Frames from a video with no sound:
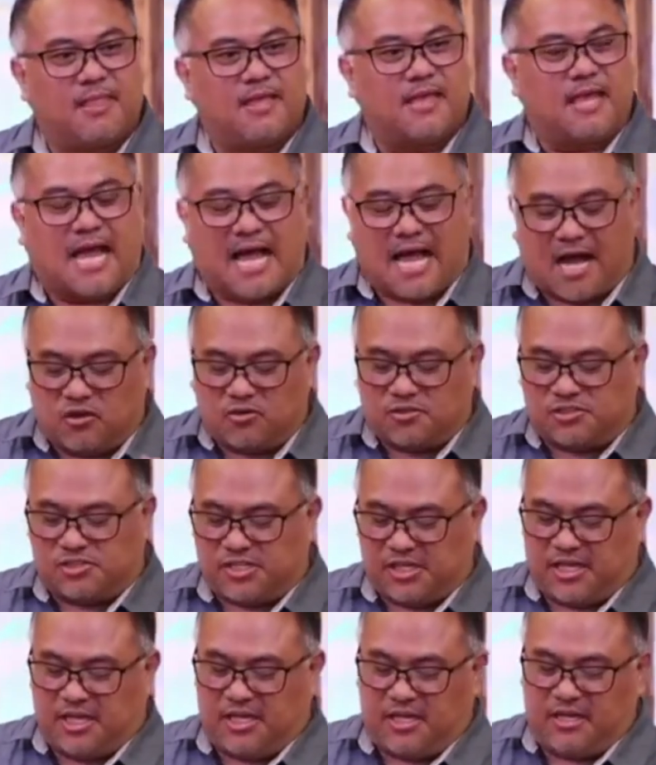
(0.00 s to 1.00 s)
how
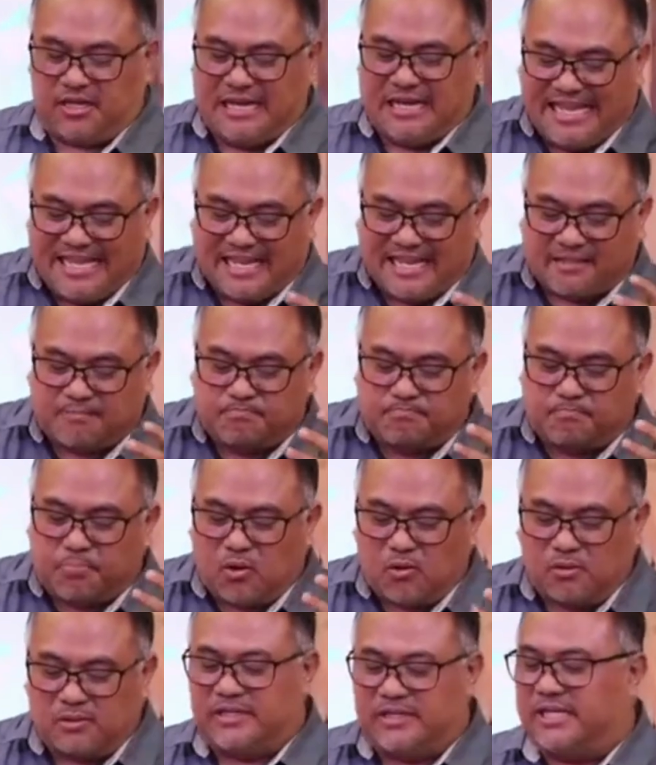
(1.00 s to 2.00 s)
she needed
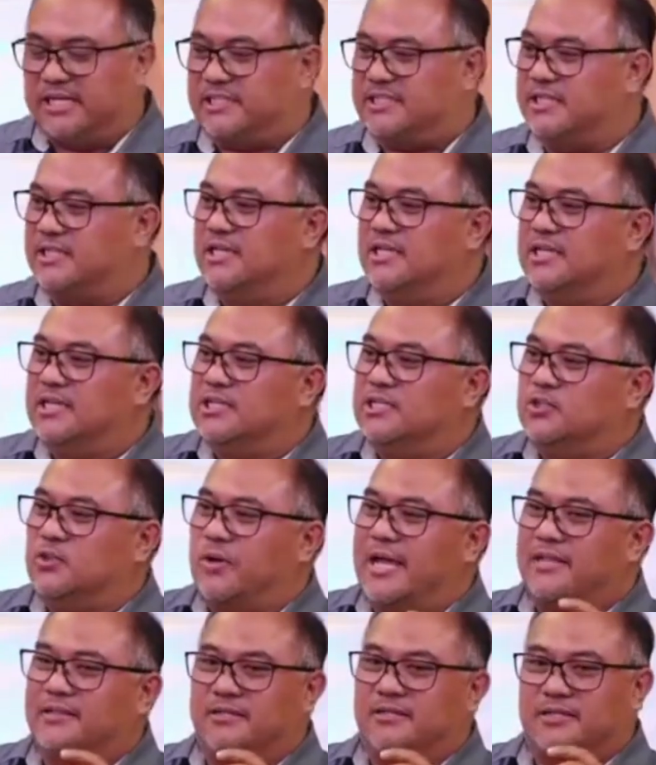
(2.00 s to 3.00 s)
boldness to
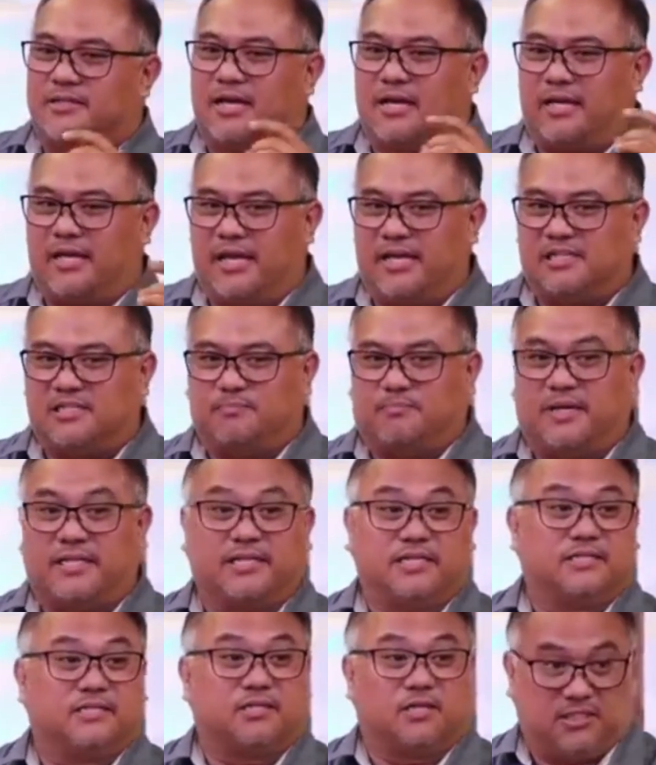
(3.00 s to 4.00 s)
enter the king's
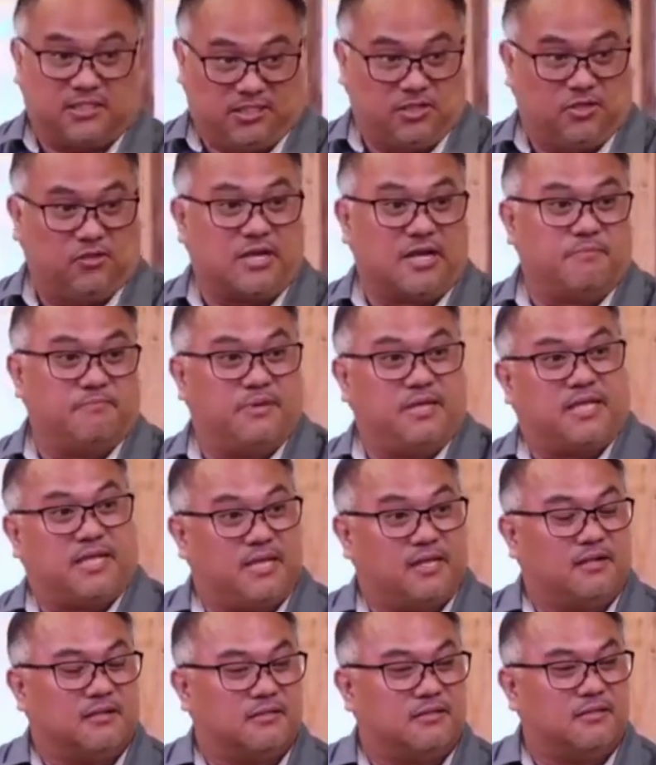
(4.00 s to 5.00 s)
presence because you can be
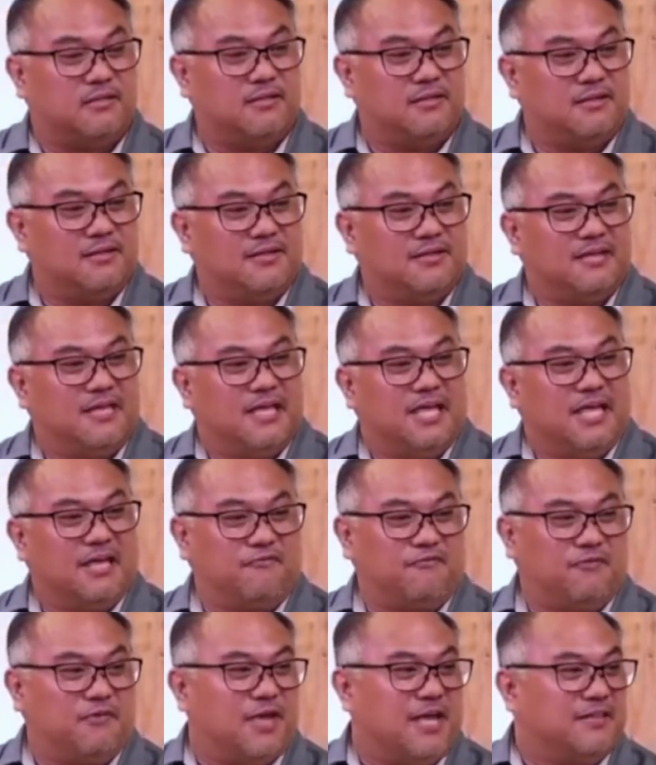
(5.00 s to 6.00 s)
killed
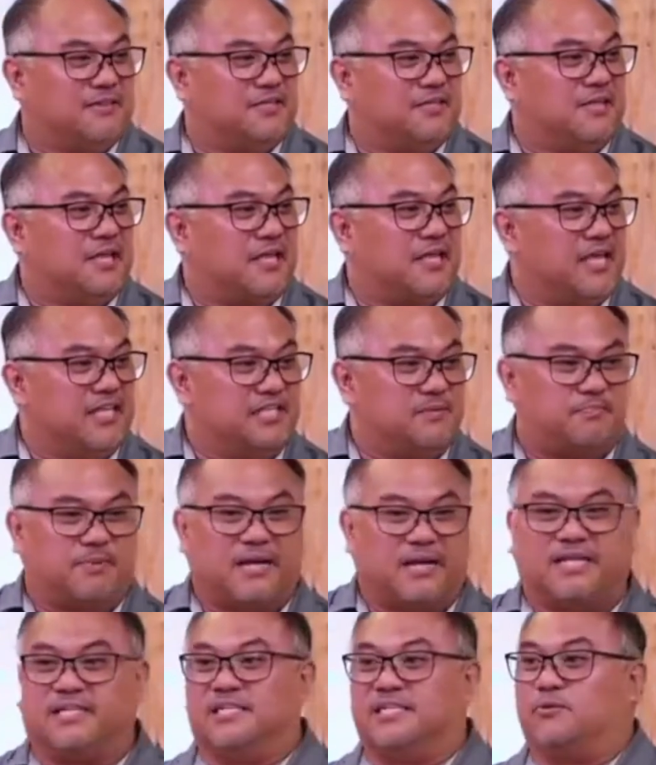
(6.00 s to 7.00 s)
if you enter the king's
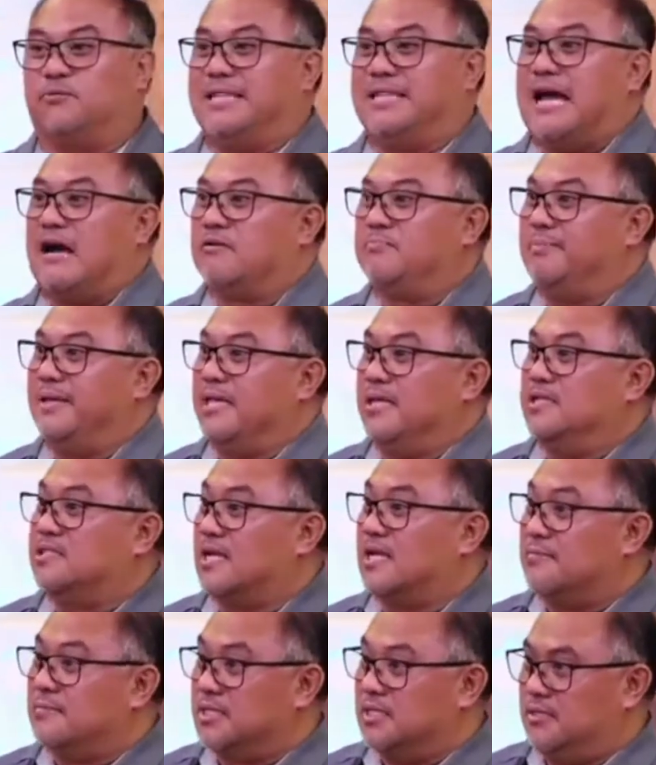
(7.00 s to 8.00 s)
presence without being
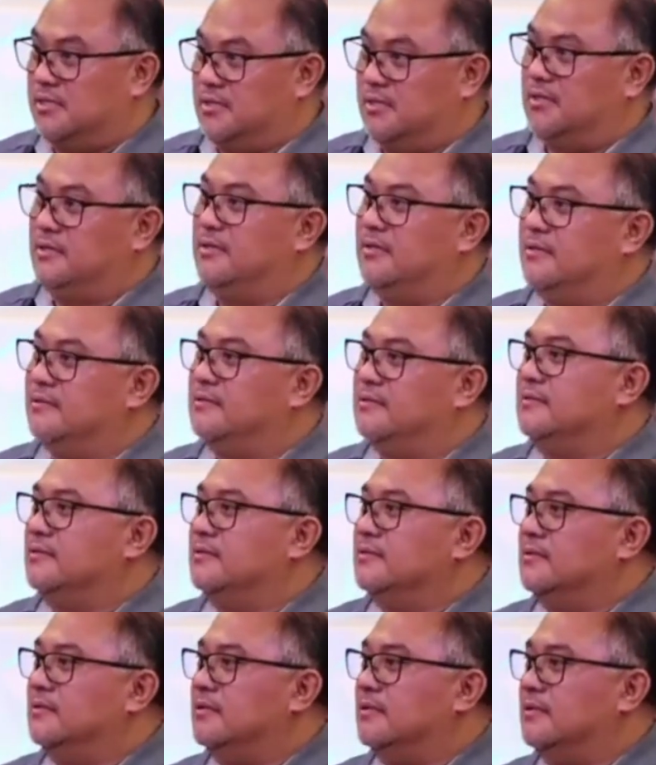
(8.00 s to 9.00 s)
summoned.
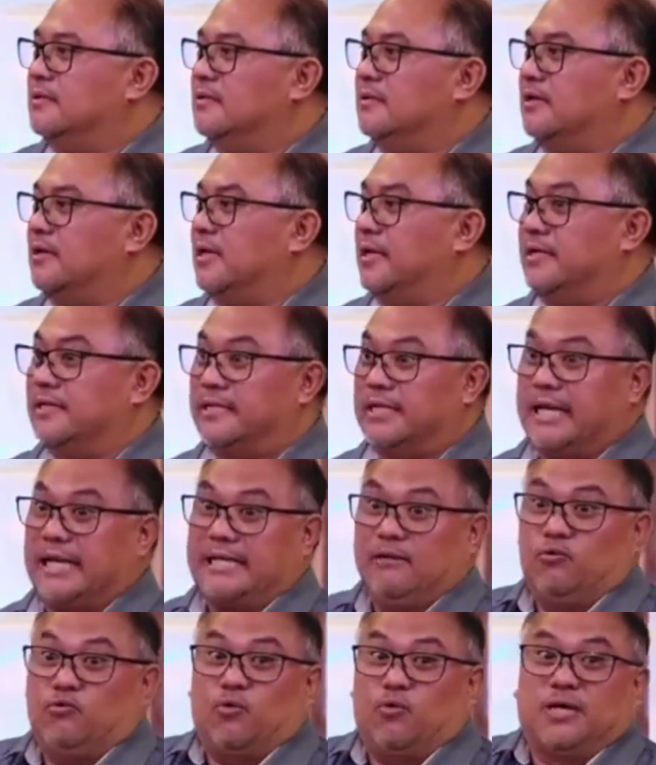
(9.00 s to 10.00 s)
And it's like,
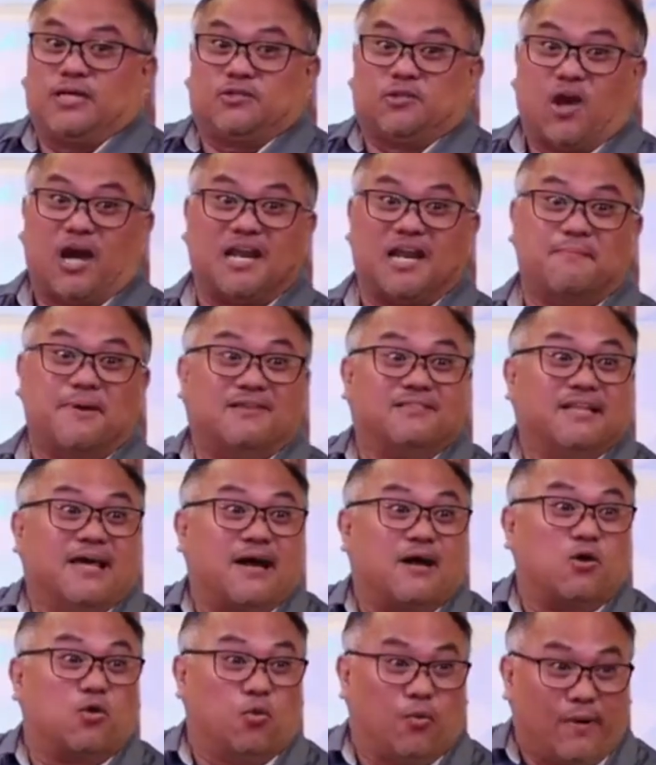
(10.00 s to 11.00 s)
we're talking about the
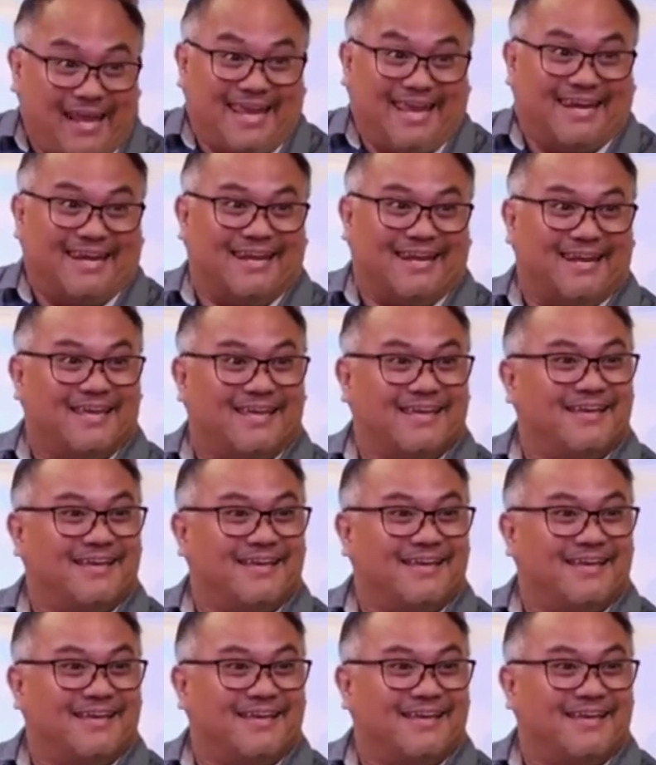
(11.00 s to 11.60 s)
queen.